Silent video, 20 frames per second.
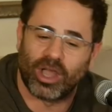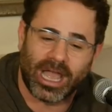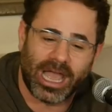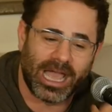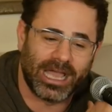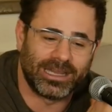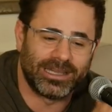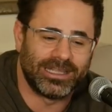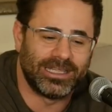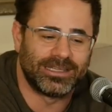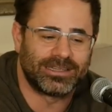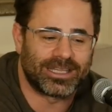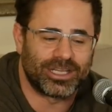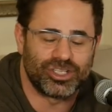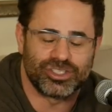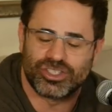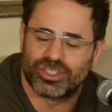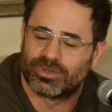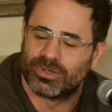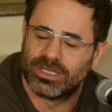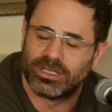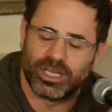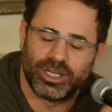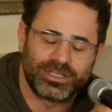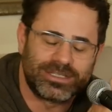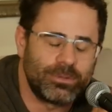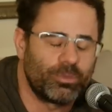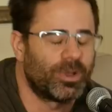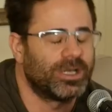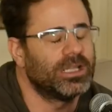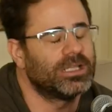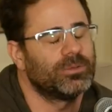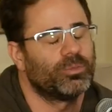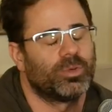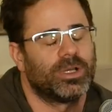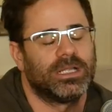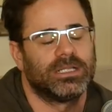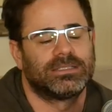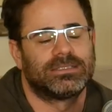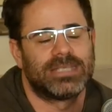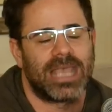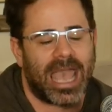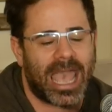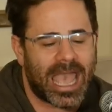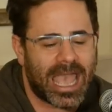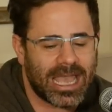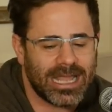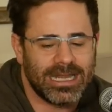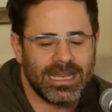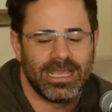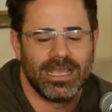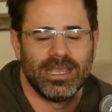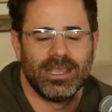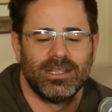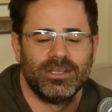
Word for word: Long Island, there's three. You're, when it when a dad